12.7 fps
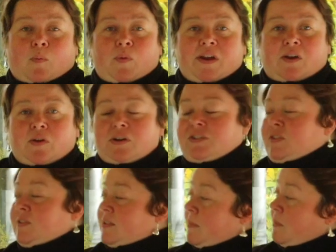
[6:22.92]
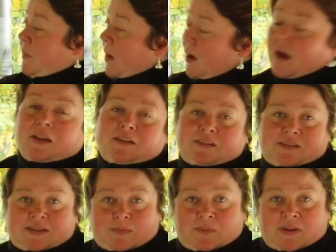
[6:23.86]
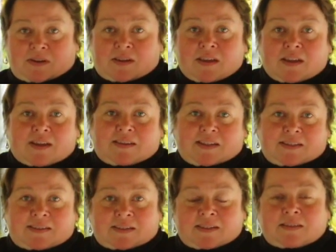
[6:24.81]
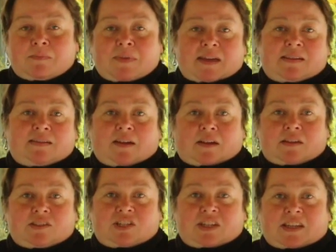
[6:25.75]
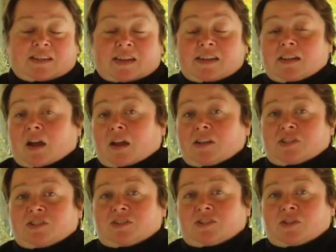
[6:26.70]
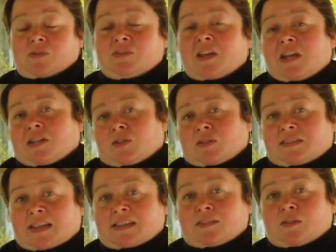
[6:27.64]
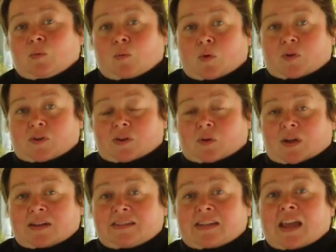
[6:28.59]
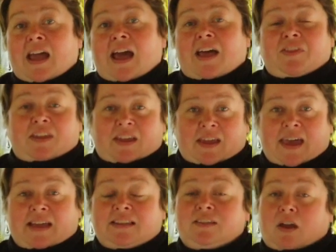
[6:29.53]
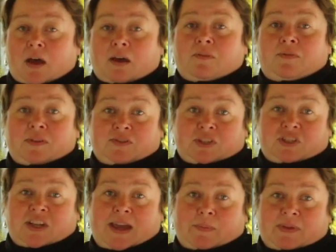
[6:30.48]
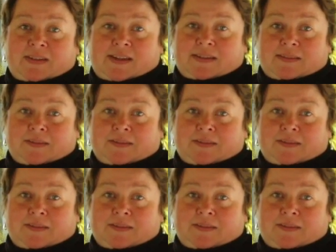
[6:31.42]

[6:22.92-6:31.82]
and we are going to do some pond dipping. This is a methodology that ecologists use to assess the water quality and the health of such a habitat.